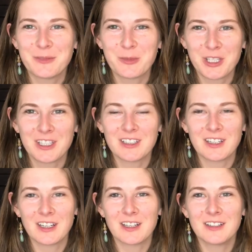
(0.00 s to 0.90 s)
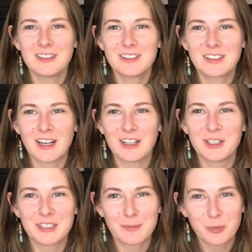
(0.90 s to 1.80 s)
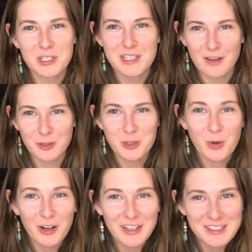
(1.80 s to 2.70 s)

we got hooked up with Savio Suarez